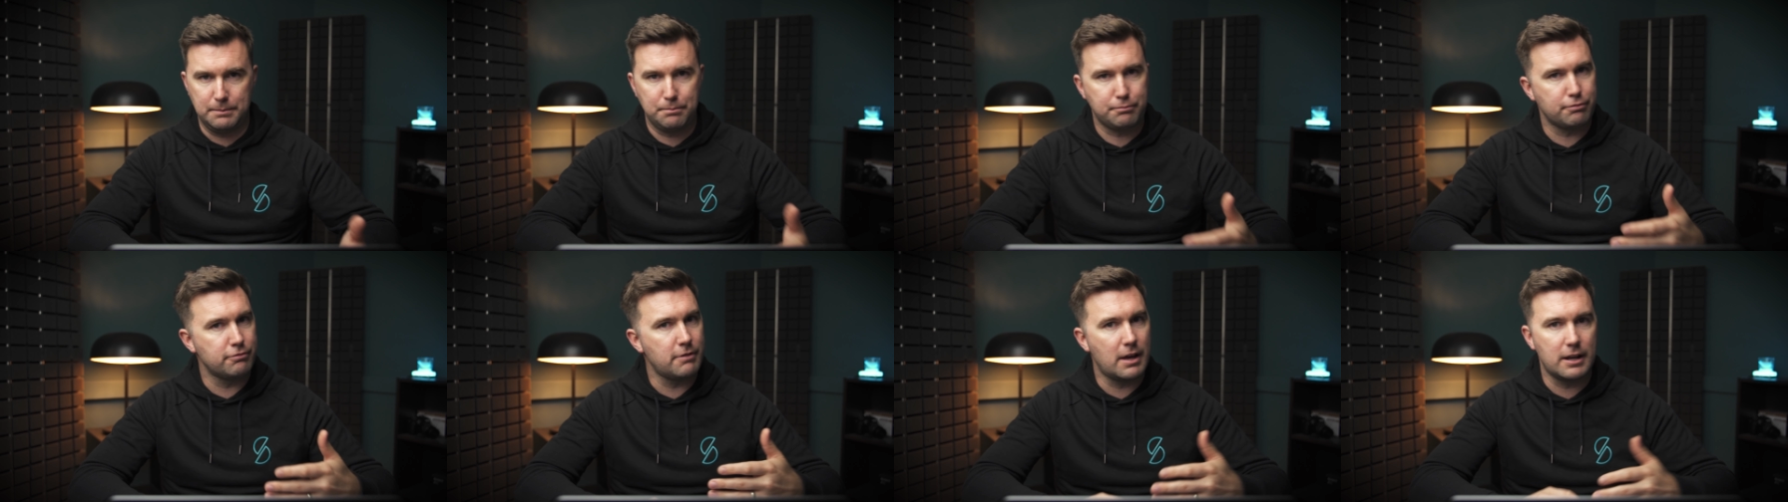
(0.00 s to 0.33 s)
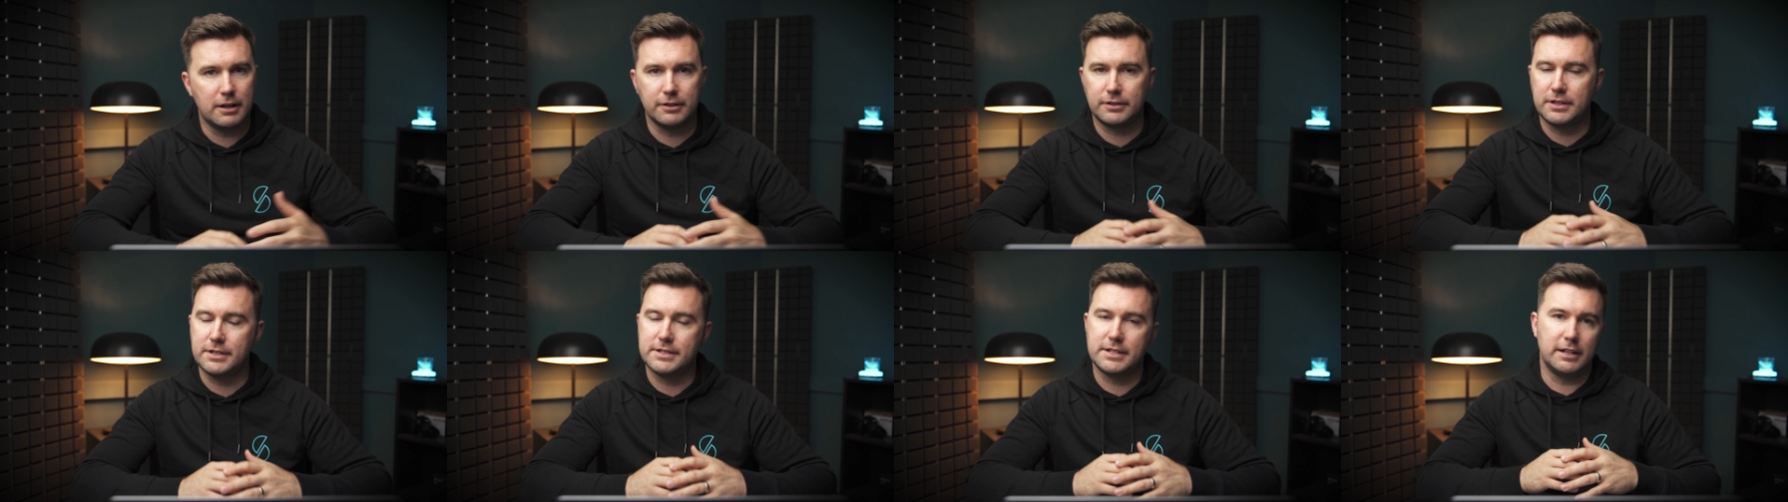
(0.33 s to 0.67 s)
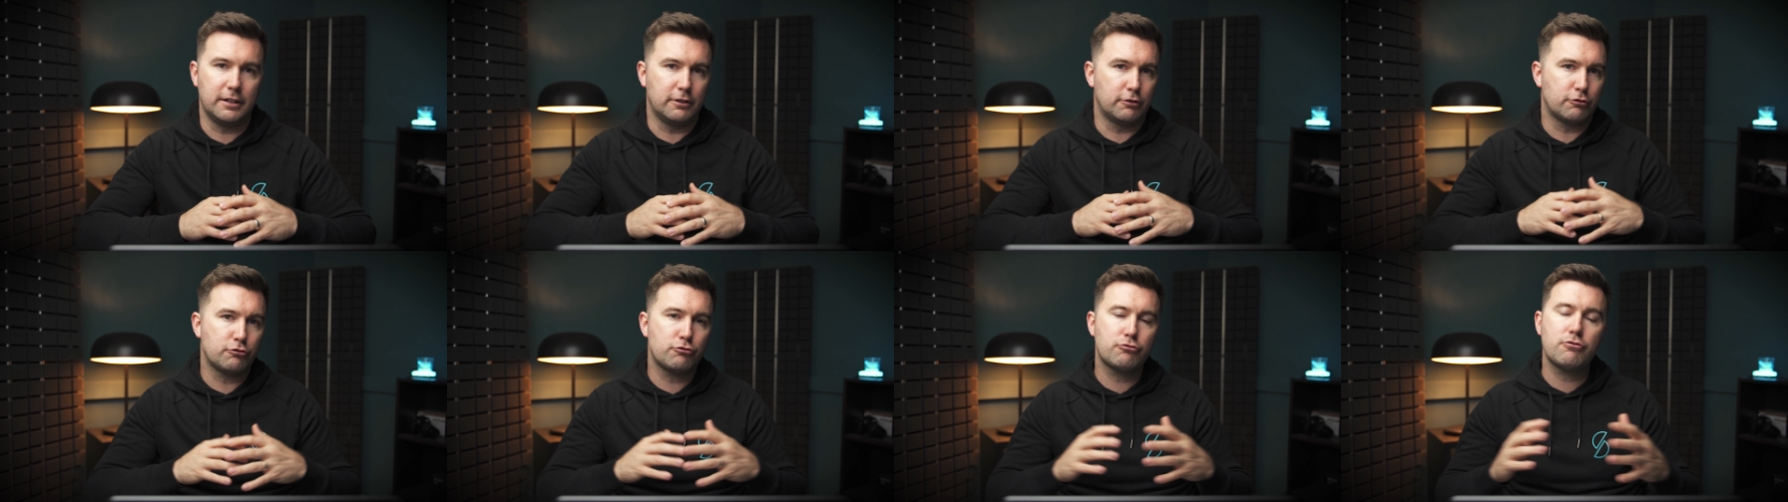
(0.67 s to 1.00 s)
product is an
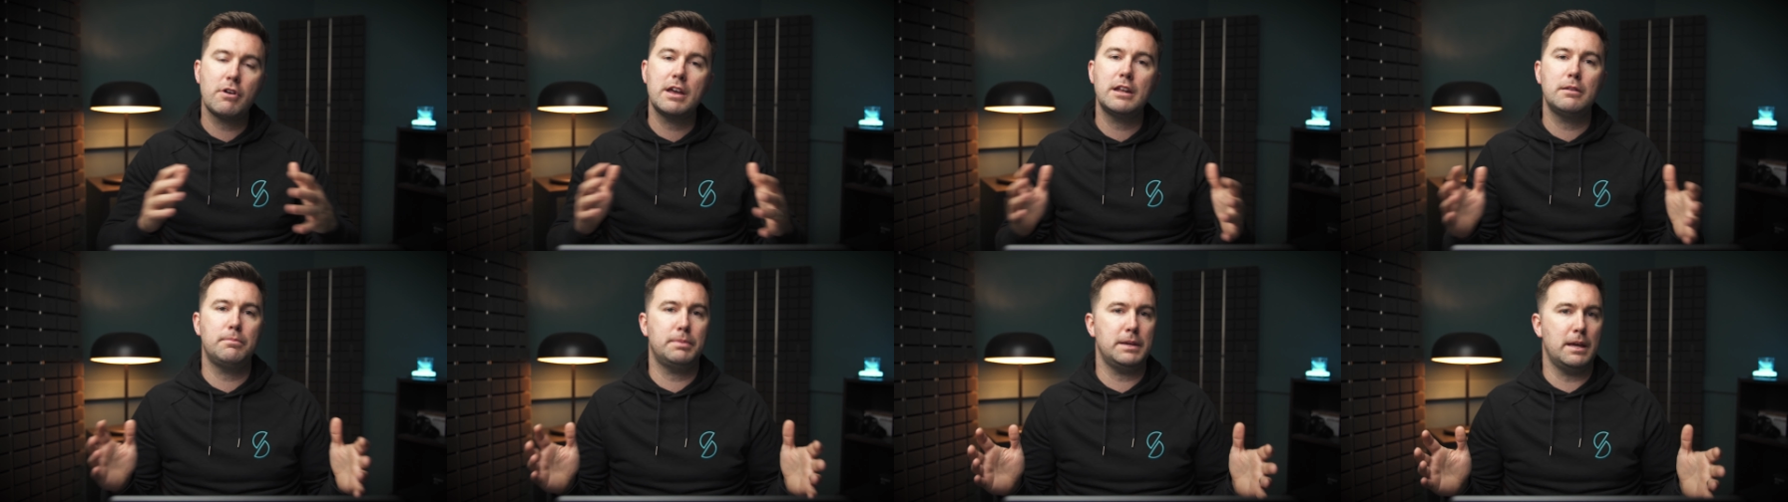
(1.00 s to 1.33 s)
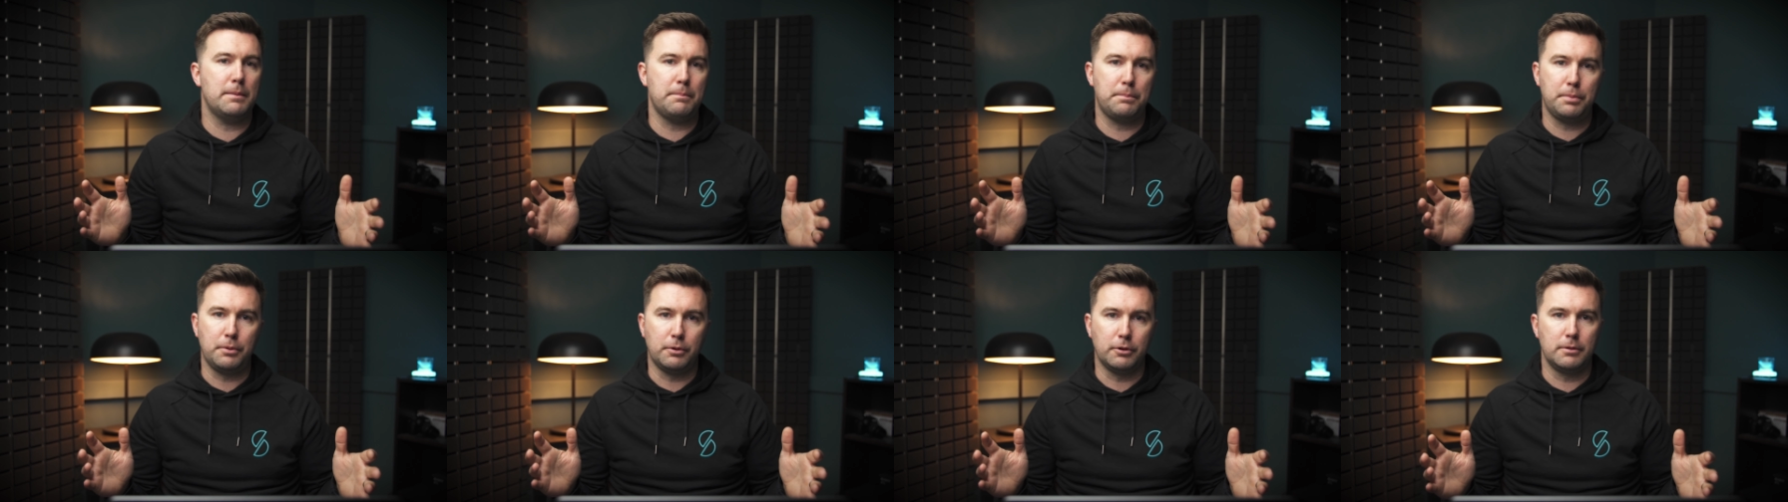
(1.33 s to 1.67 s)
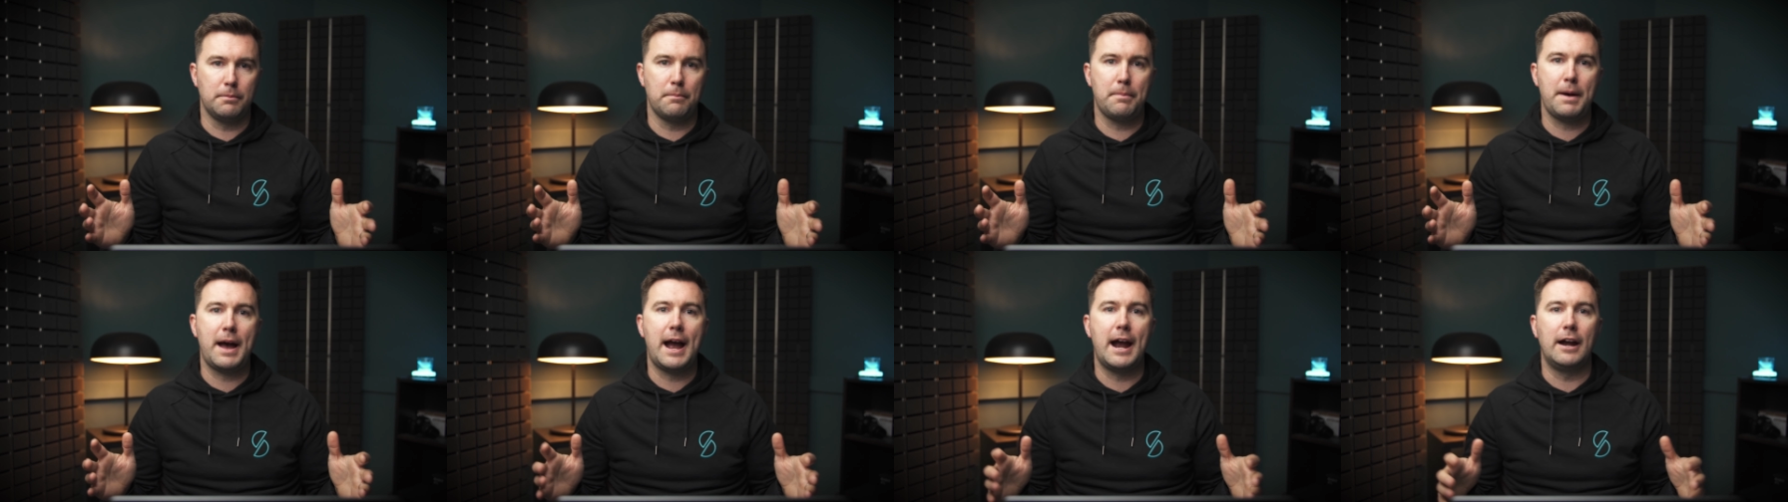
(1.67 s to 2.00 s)
incredibly
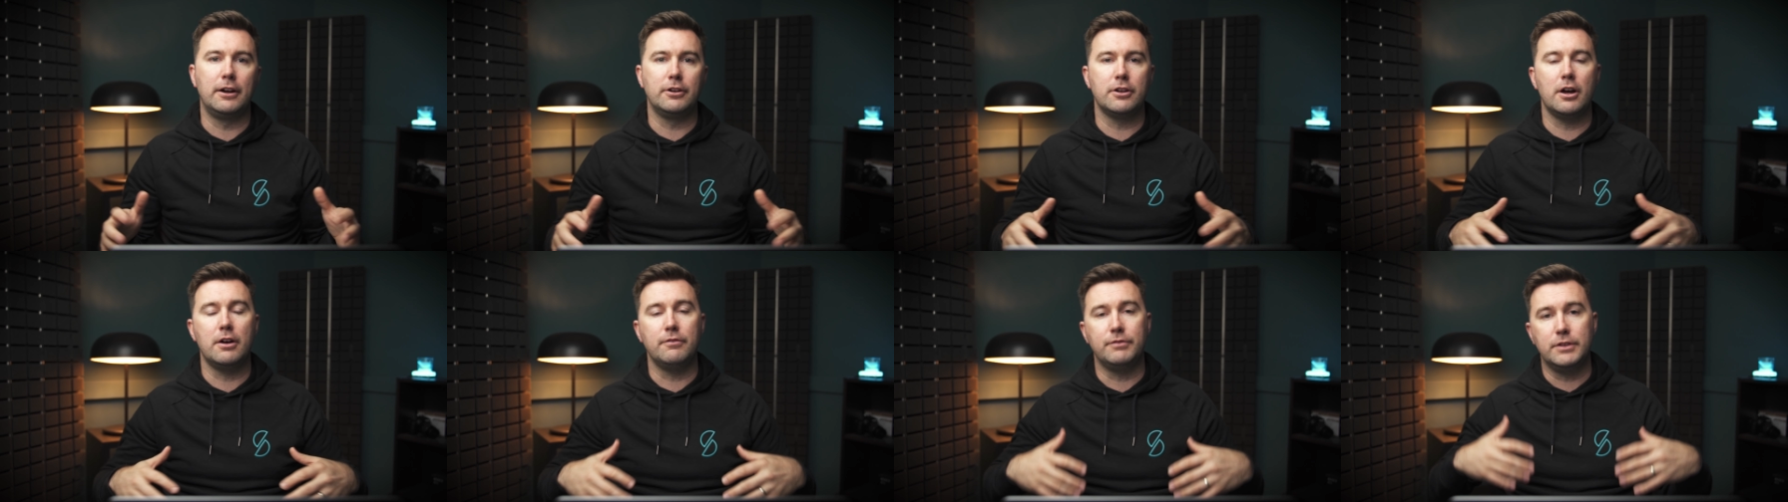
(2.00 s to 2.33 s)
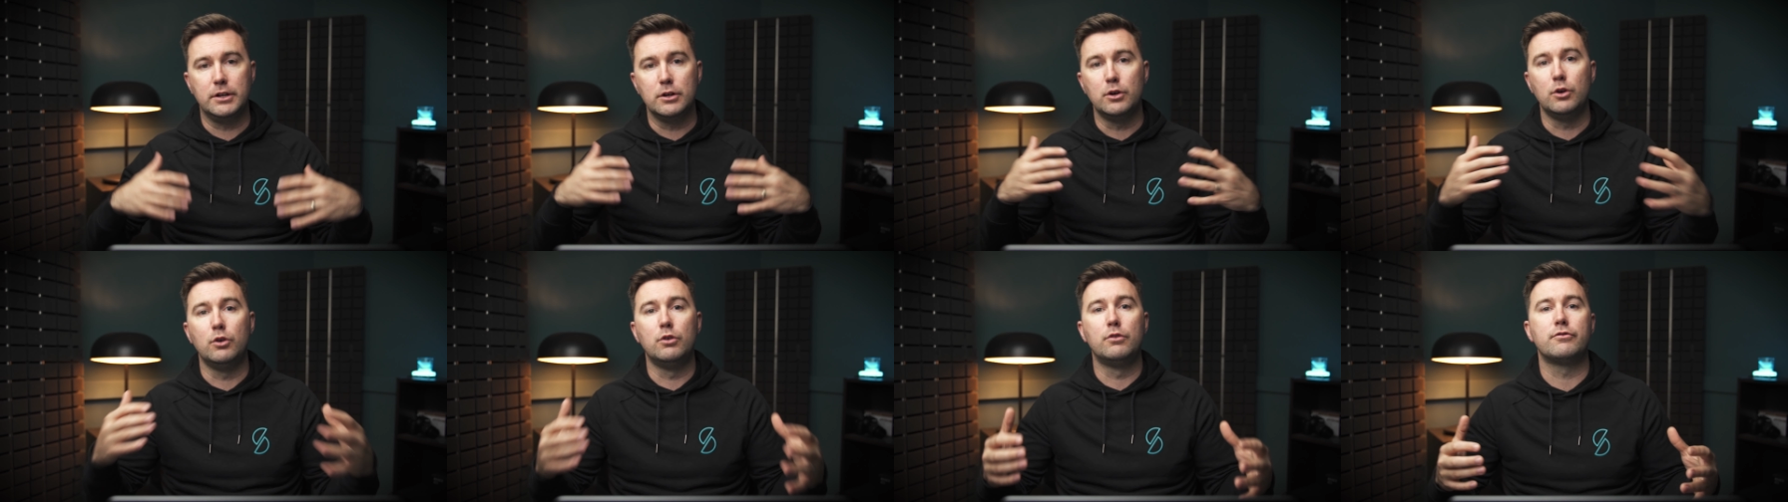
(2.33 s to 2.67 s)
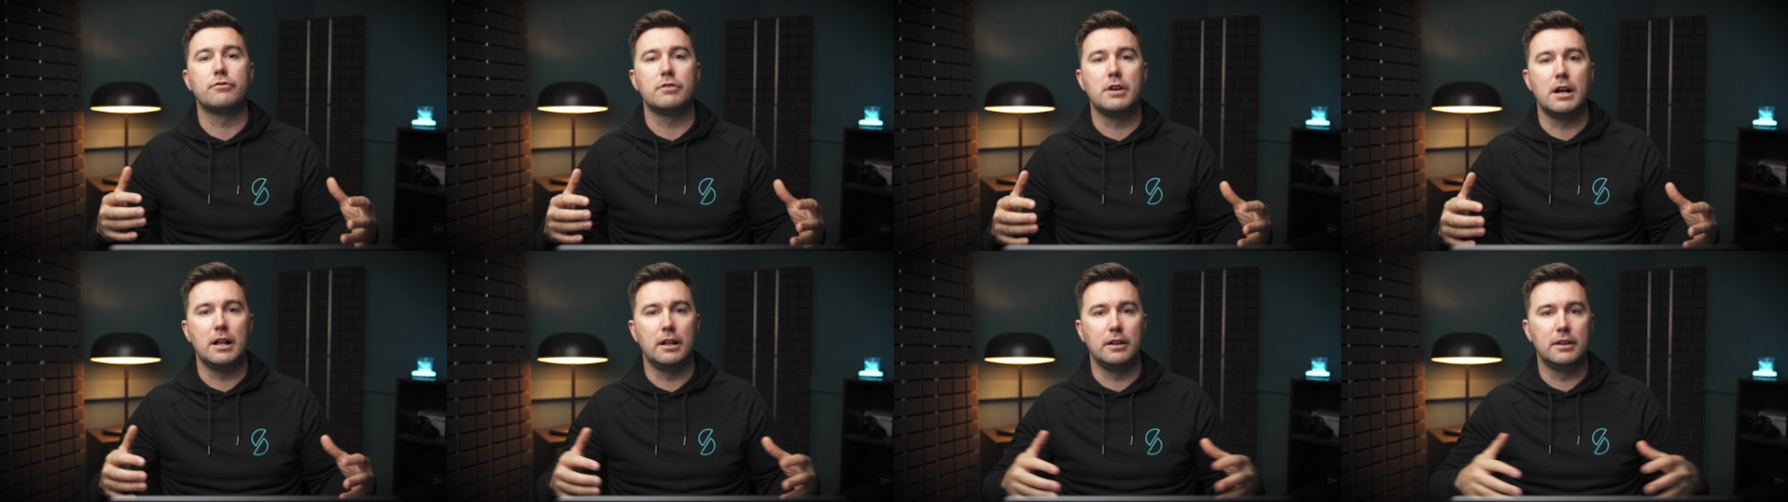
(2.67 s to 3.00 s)
important part of the
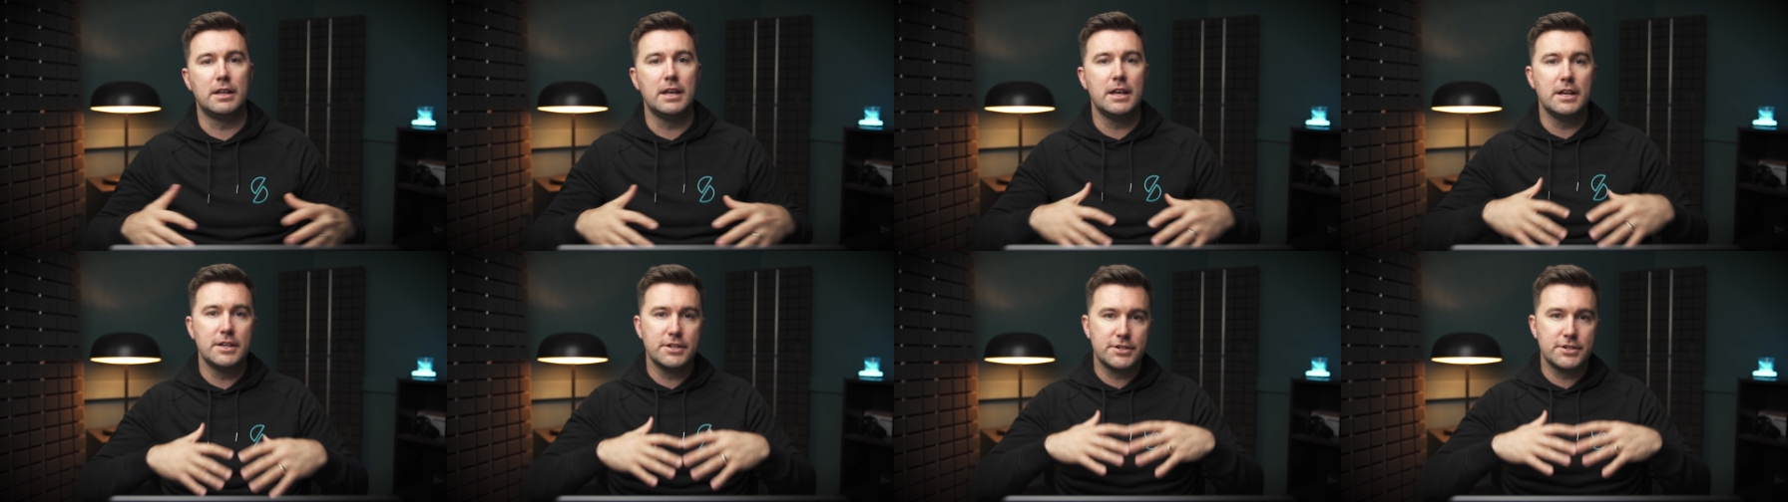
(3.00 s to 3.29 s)
overall